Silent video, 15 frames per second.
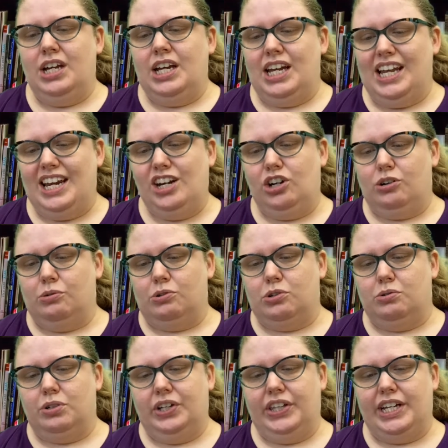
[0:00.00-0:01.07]
He told
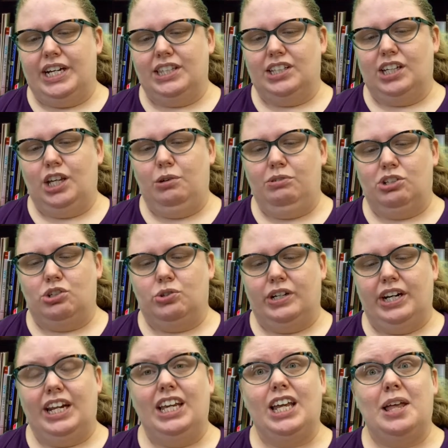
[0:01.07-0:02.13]
Coraline that he was
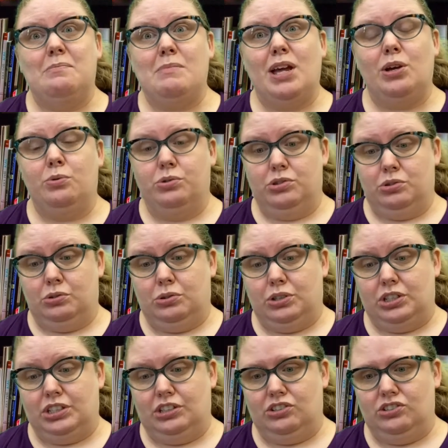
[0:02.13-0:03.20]
training a mouse
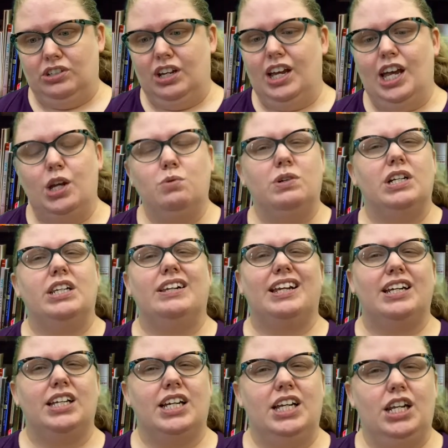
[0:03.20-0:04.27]
circus. He wouldn't let
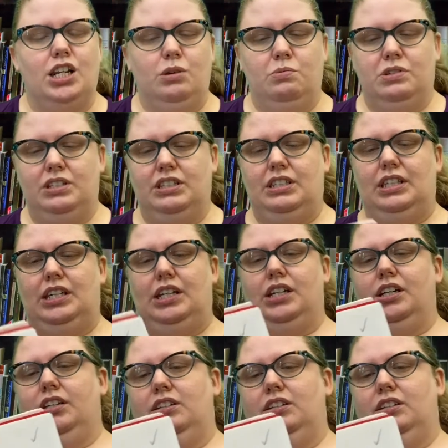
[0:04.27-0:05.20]
anyone see it.